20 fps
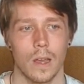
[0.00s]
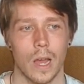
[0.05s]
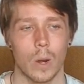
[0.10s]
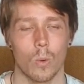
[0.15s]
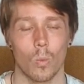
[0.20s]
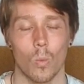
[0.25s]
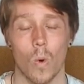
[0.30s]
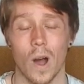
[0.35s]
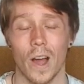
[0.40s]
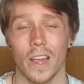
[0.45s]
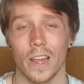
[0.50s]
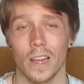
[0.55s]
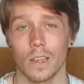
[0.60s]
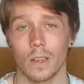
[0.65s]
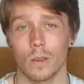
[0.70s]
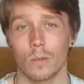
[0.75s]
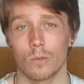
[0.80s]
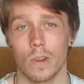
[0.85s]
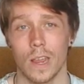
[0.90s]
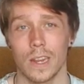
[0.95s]
why
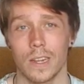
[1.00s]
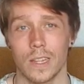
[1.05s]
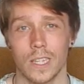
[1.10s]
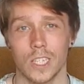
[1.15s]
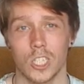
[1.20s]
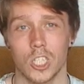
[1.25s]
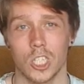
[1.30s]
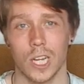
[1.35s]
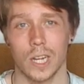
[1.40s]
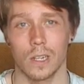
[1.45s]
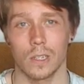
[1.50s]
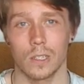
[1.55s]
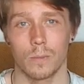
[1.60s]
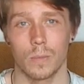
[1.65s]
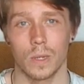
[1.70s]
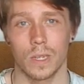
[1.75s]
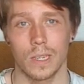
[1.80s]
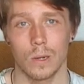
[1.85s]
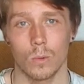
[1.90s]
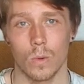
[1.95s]
I created this channel
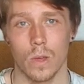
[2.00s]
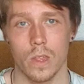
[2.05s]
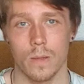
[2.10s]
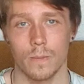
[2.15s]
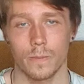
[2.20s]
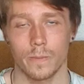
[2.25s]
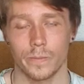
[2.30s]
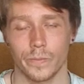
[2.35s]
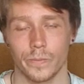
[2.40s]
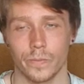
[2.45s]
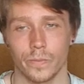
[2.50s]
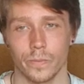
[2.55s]
to begin with.